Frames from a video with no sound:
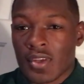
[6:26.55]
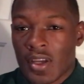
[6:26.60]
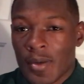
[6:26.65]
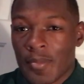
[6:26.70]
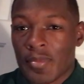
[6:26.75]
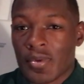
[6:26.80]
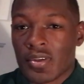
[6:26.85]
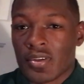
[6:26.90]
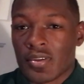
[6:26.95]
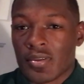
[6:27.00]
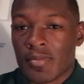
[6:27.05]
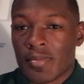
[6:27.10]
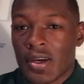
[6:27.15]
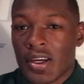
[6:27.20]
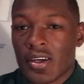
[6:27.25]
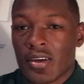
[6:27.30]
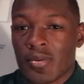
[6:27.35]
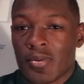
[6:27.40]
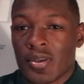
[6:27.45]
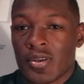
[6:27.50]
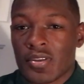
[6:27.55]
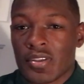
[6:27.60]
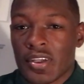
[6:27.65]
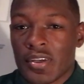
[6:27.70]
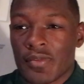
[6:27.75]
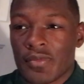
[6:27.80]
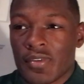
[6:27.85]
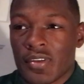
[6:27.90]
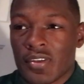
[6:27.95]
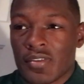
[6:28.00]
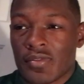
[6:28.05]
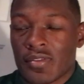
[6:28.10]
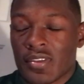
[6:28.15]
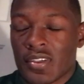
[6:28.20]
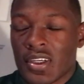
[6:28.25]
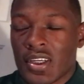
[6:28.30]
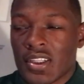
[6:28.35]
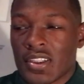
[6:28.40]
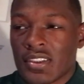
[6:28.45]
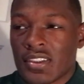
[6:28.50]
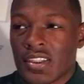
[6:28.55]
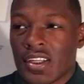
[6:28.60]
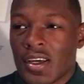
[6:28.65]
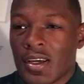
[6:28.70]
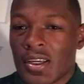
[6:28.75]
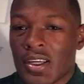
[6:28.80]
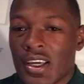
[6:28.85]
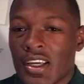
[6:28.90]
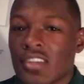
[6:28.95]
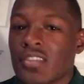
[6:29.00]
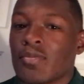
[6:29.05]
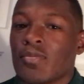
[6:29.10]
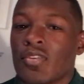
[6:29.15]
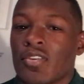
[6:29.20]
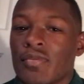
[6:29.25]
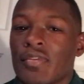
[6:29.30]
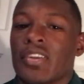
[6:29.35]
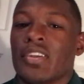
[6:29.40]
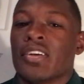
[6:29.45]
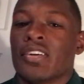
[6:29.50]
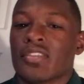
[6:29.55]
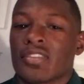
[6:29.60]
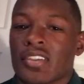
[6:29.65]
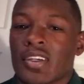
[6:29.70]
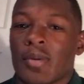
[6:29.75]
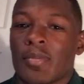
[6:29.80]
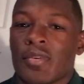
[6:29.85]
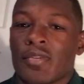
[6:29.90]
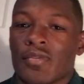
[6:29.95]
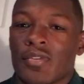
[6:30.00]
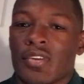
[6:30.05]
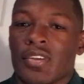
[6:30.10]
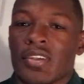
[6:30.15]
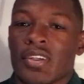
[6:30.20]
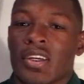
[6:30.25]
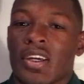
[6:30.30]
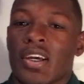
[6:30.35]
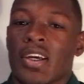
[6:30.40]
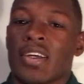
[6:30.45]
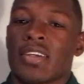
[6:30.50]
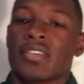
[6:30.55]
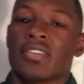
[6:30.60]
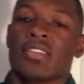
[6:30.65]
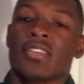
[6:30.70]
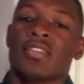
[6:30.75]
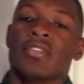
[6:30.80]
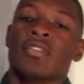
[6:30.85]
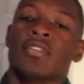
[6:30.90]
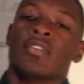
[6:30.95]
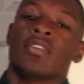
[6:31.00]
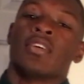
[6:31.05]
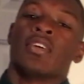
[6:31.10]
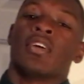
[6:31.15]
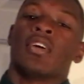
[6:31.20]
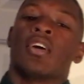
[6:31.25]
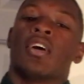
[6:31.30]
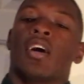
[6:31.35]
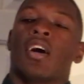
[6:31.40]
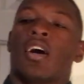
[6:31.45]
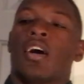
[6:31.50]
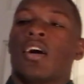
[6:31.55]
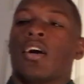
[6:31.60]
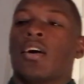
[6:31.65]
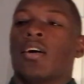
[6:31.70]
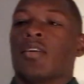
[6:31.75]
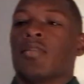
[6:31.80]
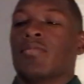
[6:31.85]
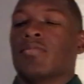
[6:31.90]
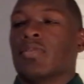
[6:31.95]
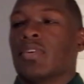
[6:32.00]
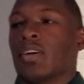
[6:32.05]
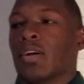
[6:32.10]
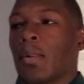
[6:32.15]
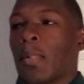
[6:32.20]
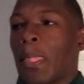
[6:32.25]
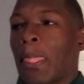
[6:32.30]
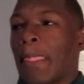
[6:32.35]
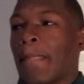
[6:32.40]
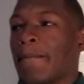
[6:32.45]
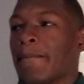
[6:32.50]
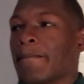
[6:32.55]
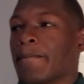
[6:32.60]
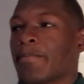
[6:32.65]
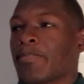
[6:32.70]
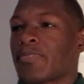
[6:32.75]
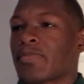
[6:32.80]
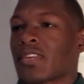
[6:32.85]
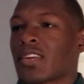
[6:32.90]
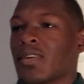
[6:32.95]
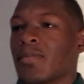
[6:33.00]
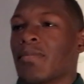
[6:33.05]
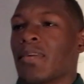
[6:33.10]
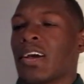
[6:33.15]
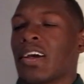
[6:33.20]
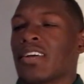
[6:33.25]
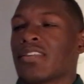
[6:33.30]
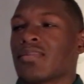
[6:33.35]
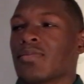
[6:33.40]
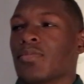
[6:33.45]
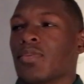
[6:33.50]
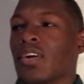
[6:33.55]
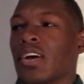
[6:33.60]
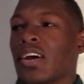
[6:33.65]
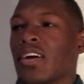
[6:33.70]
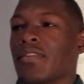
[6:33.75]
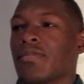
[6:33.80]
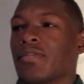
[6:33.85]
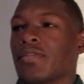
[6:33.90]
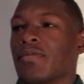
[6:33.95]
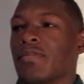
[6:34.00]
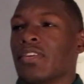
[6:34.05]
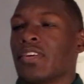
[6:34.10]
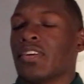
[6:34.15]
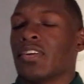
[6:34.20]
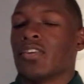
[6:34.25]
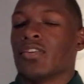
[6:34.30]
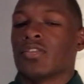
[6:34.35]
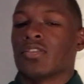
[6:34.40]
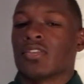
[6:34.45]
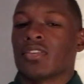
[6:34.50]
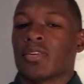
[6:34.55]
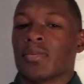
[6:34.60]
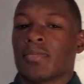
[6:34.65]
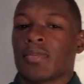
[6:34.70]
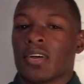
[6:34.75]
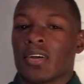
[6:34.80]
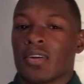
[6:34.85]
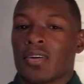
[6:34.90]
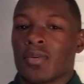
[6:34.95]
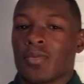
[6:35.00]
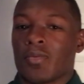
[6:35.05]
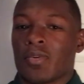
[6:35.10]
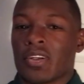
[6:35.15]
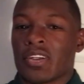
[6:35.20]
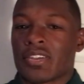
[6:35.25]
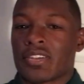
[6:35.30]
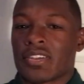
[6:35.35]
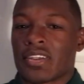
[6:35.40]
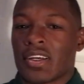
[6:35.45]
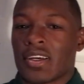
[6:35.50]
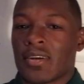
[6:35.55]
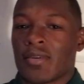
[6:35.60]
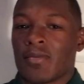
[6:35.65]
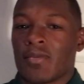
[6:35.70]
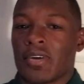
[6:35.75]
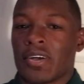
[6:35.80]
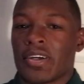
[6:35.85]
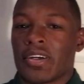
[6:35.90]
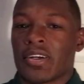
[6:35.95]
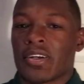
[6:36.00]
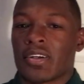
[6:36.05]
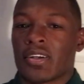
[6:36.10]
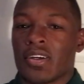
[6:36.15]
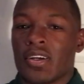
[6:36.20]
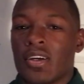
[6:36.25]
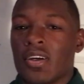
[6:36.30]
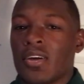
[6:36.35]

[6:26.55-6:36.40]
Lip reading: might upload that footage from Dallas. And I got some more videos coming for you guys. But might have some more outfit videos, some wintertime wear,